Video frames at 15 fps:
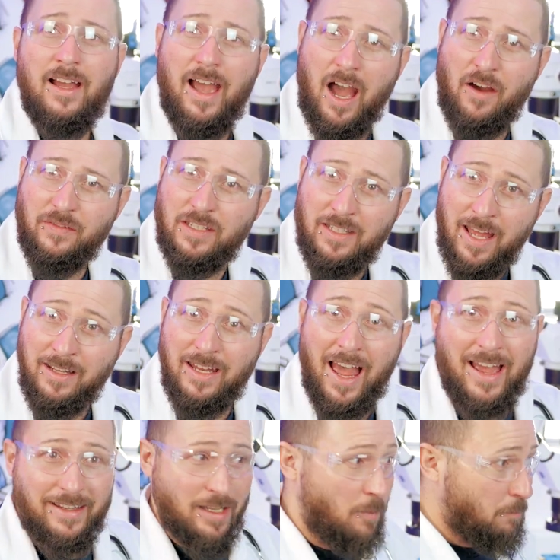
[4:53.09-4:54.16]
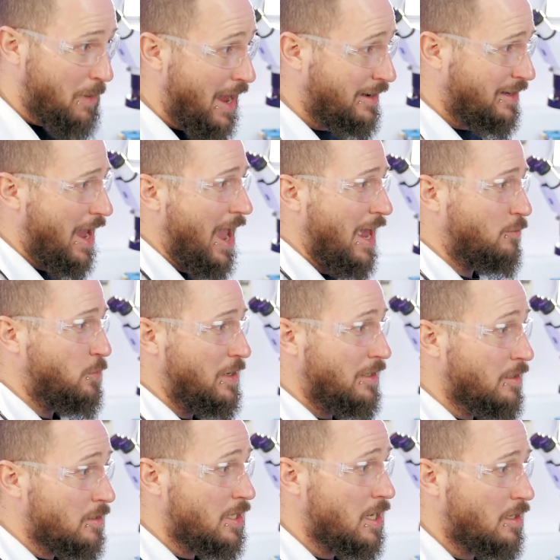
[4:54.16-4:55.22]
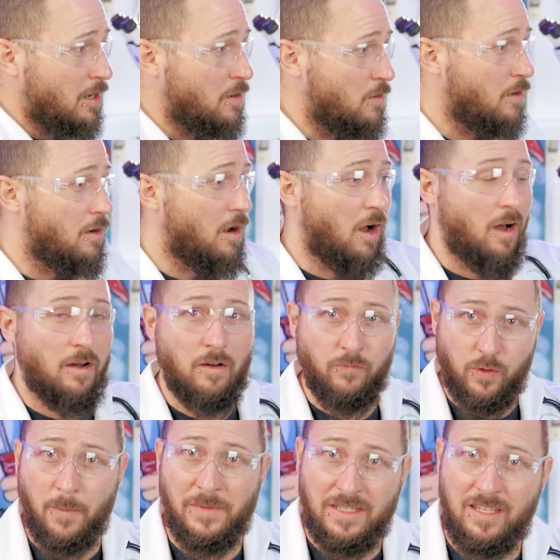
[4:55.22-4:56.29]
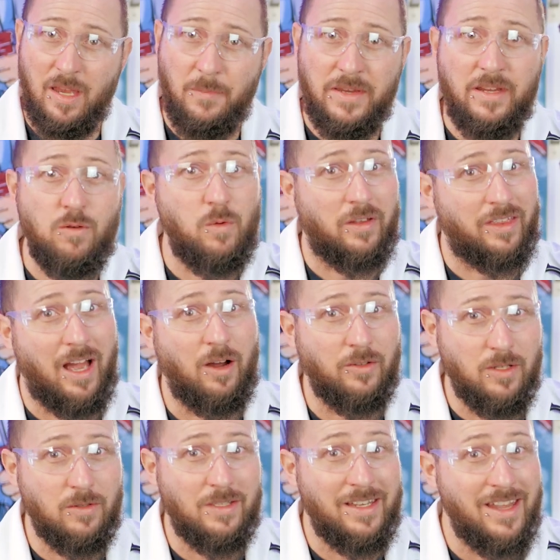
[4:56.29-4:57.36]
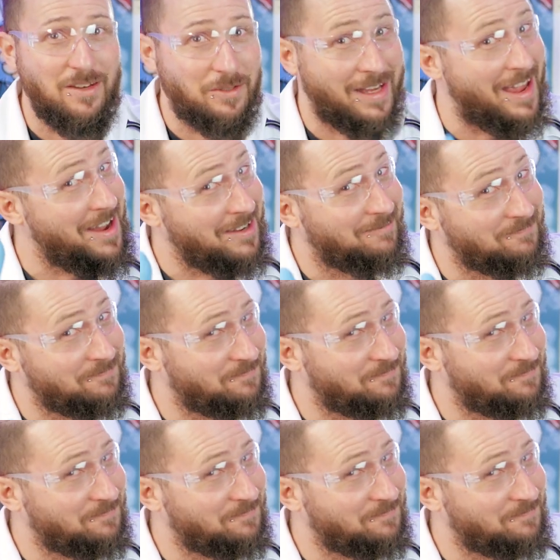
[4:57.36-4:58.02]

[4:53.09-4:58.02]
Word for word: After that, I come back and we lose the glue from the CPU without using heat, okay?